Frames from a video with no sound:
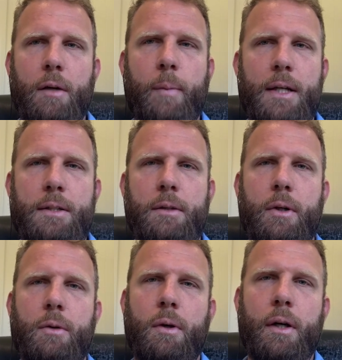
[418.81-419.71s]
capacity
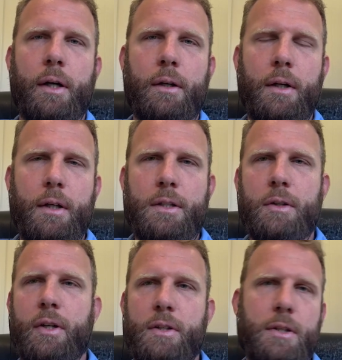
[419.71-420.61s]
required.
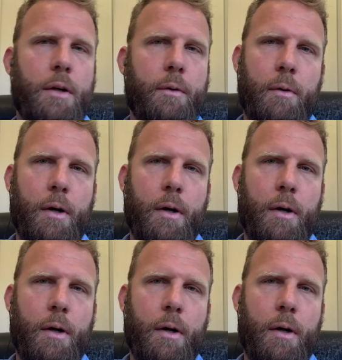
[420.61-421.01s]
So it can slow it